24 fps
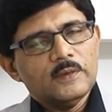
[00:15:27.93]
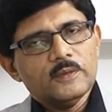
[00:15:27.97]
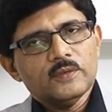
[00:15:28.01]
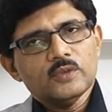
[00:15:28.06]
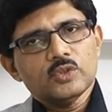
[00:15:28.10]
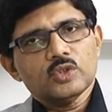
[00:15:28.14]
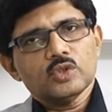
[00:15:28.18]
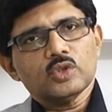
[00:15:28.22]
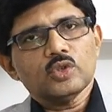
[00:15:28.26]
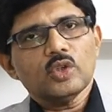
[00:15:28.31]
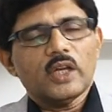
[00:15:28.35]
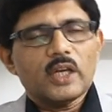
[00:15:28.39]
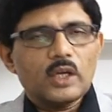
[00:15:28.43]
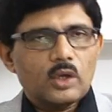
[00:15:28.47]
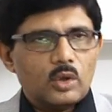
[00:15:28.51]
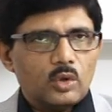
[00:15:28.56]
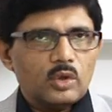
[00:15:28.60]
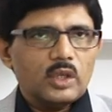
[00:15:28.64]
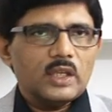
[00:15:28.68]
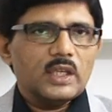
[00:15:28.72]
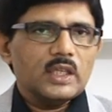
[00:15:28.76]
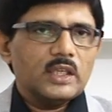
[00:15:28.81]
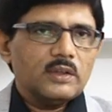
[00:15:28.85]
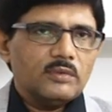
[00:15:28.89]
So,
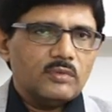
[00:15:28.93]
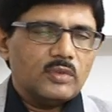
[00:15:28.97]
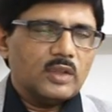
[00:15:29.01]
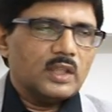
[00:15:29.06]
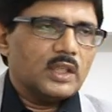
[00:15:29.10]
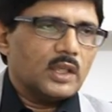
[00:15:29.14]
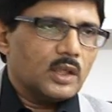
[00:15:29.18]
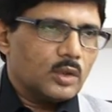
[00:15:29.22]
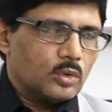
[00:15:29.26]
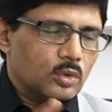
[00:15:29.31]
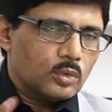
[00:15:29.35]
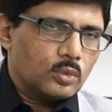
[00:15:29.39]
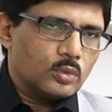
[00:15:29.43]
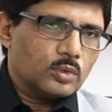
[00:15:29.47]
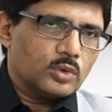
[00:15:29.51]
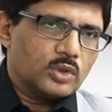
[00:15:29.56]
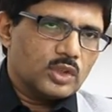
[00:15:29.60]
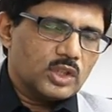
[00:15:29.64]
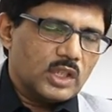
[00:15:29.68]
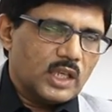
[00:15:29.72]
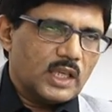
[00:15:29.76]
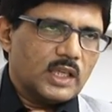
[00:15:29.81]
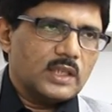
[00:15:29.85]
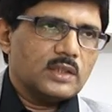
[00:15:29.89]
accordingly we have to
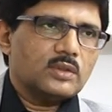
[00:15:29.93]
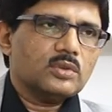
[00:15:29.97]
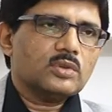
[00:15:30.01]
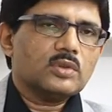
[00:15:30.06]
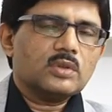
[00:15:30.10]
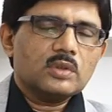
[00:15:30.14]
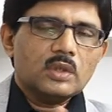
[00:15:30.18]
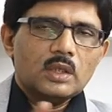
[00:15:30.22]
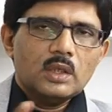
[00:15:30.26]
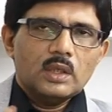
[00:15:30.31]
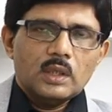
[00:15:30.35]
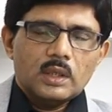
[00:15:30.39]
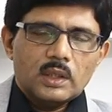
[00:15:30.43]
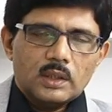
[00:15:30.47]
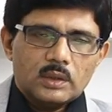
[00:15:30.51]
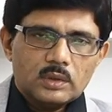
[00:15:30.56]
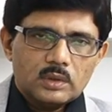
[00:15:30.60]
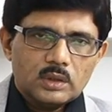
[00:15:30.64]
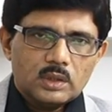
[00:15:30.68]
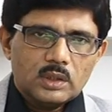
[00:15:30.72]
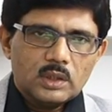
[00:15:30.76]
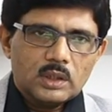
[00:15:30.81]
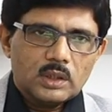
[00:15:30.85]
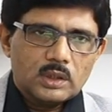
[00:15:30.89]
change
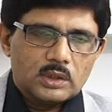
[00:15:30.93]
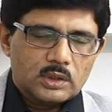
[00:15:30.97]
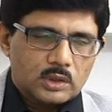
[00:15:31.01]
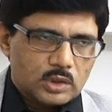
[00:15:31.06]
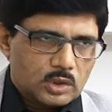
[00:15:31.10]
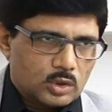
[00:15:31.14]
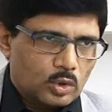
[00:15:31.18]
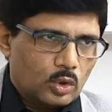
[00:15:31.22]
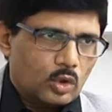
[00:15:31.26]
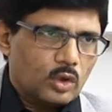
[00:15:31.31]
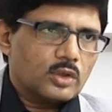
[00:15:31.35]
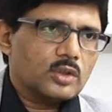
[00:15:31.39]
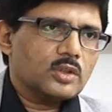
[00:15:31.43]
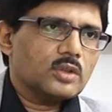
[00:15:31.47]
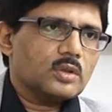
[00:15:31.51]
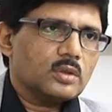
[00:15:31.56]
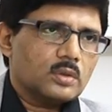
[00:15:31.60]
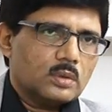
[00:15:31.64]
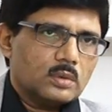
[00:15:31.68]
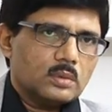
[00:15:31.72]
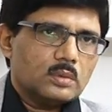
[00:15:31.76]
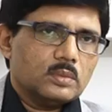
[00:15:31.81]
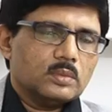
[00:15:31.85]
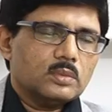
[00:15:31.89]
the shots,
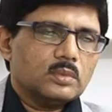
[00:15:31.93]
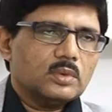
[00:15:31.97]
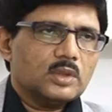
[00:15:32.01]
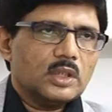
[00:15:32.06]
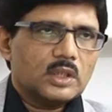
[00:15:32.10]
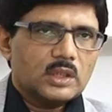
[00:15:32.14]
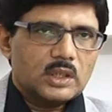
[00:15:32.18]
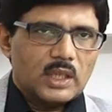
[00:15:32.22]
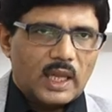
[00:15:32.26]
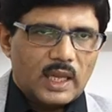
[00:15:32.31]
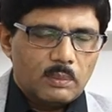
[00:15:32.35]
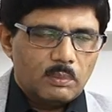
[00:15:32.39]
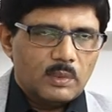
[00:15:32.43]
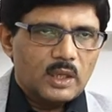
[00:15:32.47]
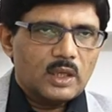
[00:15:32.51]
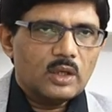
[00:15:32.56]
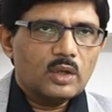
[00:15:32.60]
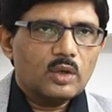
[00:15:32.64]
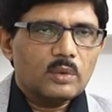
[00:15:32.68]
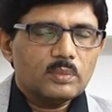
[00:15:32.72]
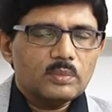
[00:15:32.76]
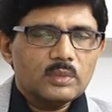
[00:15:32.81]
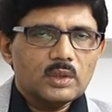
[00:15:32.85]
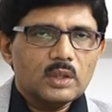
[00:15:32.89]
the timing
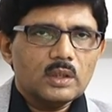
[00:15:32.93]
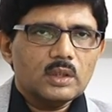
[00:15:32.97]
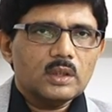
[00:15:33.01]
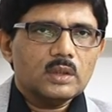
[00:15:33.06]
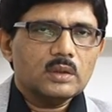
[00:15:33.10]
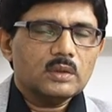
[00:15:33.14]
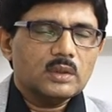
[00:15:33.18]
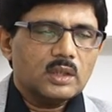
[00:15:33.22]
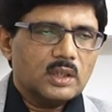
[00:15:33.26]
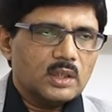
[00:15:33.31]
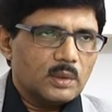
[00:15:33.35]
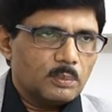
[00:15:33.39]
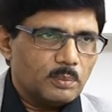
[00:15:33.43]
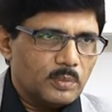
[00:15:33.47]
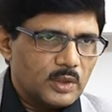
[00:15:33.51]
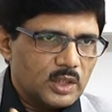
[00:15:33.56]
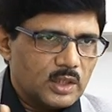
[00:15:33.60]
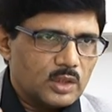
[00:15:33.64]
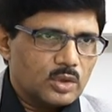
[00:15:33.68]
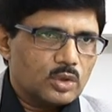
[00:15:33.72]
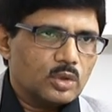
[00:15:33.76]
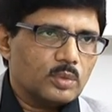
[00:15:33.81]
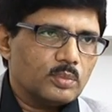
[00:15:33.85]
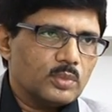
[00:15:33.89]
of the
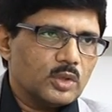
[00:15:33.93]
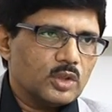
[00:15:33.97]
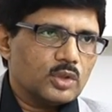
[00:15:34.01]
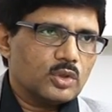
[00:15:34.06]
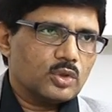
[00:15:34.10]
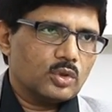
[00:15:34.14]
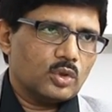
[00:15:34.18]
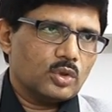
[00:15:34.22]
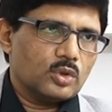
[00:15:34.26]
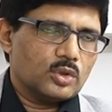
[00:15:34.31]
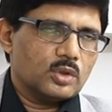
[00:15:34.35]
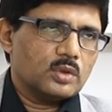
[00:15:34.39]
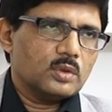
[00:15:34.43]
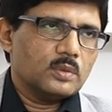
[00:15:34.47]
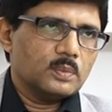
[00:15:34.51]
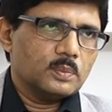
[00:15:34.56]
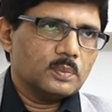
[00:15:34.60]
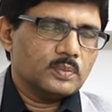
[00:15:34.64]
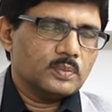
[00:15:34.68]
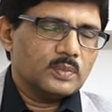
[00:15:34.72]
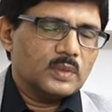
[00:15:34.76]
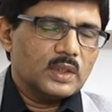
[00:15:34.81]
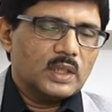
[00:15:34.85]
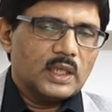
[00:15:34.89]
repeats of the shots
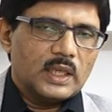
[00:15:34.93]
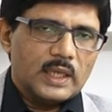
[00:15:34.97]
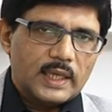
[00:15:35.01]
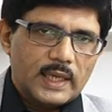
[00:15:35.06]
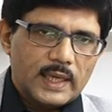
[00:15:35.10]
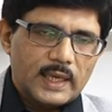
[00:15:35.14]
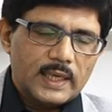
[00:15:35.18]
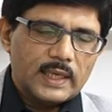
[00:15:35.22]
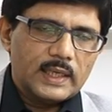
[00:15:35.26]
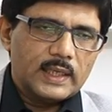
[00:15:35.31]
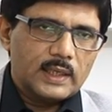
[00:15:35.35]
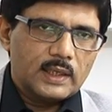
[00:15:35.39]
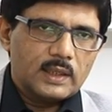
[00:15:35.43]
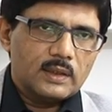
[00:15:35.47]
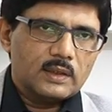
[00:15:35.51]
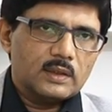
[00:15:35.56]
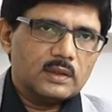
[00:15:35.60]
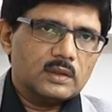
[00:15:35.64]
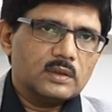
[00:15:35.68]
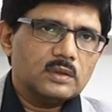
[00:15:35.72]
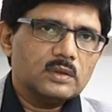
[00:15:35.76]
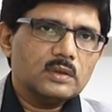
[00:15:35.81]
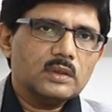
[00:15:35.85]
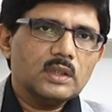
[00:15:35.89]
and
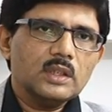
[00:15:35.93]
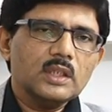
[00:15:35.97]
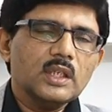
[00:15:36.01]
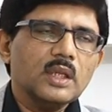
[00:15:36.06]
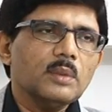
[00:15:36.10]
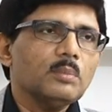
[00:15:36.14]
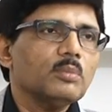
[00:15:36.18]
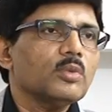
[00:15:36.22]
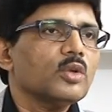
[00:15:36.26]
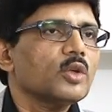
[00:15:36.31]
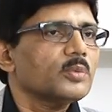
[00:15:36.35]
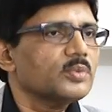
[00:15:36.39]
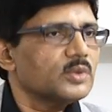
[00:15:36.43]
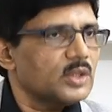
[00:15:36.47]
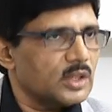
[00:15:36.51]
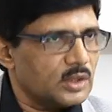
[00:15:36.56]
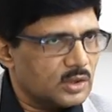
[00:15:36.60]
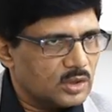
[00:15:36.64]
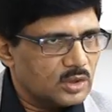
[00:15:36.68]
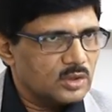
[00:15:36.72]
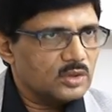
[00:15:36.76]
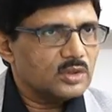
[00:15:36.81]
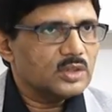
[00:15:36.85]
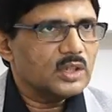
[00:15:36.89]
the number of
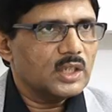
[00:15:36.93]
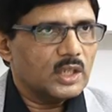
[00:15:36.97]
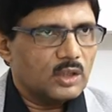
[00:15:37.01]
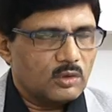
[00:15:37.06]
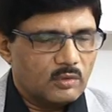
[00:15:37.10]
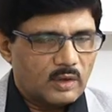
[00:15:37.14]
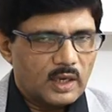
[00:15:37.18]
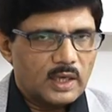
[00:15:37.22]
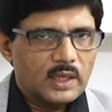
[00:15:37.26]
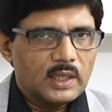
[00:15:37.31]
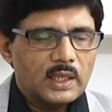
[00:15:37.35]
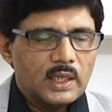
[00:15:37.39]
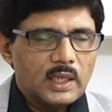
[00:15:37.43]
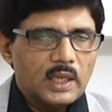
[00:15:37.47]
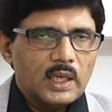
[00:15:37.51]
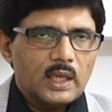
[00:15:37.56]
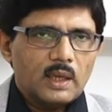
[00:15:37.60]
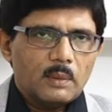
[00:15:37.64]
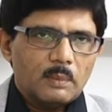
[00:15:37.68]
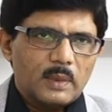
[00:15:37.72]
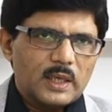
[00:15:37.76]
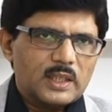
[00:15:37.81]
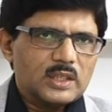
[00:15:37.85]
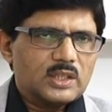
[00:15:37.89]
sessions required.
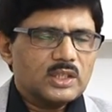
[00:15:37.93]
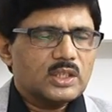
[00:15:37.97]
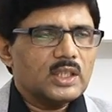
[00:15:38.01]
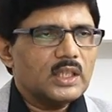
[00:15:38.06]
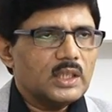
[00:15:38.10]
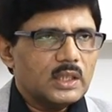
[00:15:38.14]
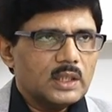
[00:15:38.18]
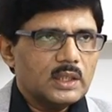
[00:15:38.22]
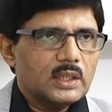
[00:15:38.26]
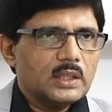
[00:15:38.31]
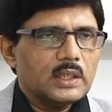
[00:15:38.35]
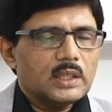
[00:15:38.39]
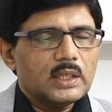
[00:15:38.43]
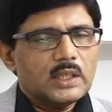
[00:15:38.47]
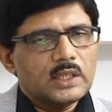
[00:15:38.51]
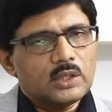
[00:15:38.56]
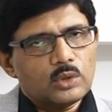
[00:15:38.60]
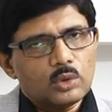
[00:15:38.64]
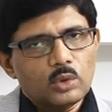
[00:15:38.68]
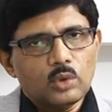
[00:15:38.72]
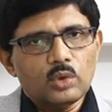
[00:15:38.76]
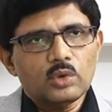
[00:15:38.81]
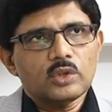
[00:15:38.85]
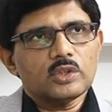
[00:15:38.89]
But still it
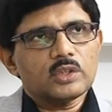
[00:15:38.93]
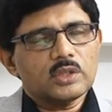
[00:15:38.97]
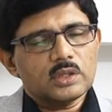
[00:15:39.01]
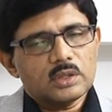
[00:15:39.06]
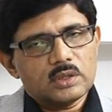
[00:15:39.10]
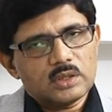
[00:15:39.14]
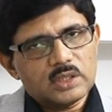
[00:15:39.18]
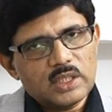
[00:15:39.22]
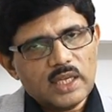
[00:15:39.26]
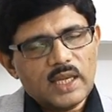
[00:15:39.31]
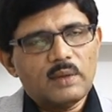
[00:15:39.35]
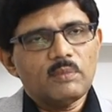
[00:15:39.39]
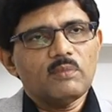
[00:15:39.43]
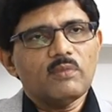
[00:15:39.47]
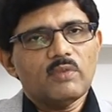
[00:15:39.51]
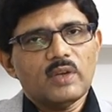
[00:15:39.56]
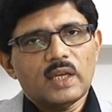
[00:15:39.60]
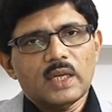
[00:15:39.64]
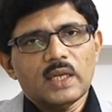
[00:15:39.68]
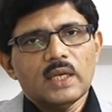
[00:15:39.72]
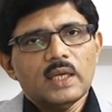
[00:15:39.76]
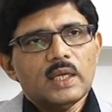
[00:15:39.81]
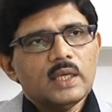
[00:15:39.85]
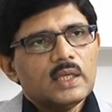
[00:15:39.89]
holds same
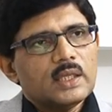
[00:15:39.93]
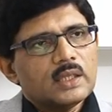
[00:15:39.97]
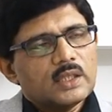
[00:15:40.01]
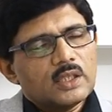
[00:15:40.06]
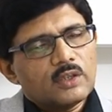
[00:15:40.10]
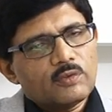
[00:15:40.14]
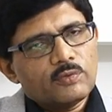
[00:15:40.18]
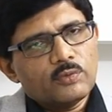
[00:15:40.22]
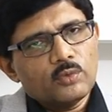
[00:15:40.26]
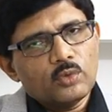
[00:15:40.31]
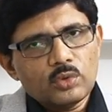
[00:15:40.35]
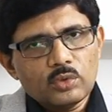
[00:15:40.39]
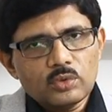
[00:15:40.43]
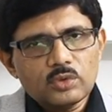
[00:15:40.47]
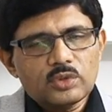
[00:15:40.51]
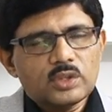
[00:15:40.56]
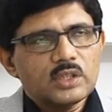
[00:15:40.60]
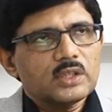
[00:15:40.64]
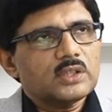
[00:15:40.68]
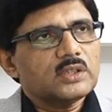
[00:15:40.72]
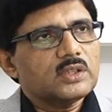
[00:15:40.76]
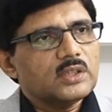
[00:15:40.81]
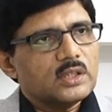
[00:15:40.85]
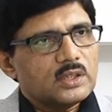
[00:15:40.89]
way that 4 to
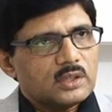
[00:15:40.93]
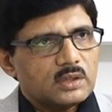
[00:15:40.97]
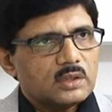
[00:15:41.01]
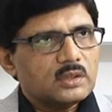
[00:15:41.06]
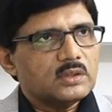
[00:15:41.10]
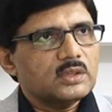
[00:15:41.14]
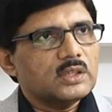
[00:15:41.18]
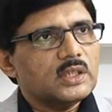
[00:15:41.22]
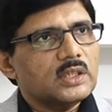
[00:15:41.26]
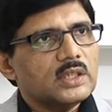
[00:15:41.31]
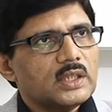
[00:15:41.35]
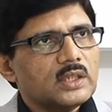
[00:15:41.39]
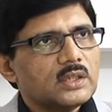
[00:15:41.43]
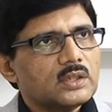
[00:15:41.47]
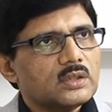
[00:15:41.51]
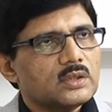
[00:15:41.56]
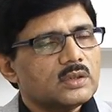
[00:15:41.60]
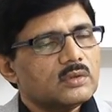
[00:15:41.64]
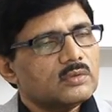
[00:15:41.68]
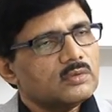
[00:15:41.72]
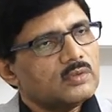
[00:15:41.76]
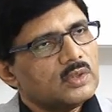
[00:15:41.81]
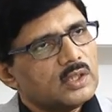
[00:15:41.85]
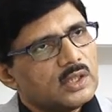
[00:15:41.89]
6 sittings
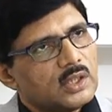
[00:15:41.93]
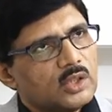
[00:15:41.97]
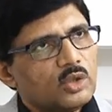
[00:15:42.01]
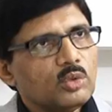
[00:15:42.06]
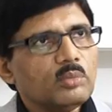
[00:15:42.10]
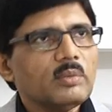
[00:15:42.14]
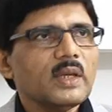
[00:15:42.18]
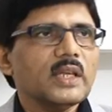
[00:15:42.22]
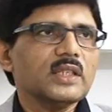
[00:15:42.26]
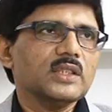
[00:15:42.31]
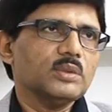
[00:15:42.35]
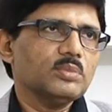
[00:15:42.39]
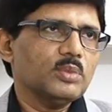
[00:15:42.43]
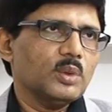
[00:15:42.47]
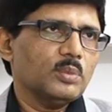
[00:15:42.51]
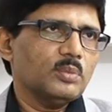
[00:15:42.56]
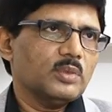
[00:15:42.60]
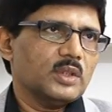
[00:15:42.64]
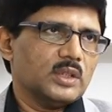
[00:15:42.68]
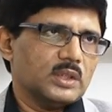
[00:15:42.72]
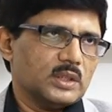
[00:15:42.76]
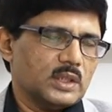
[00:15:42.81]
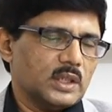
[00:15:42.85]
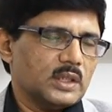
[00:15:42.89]
will give maximum
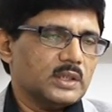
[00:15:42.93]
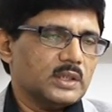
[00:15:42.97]
results.